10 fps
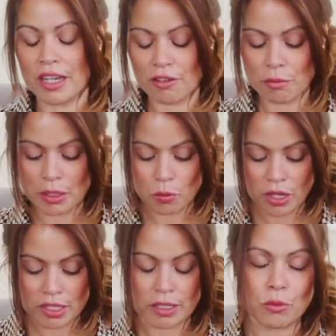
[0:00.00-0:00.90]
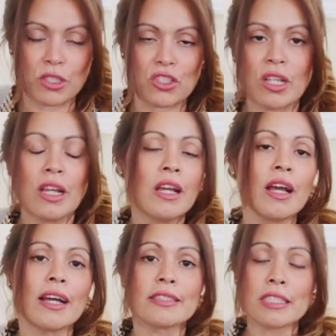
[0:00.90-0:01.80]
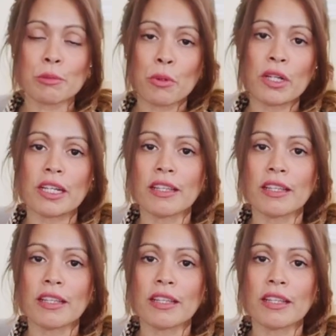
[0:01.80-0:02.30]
out of my wallet, which at this point,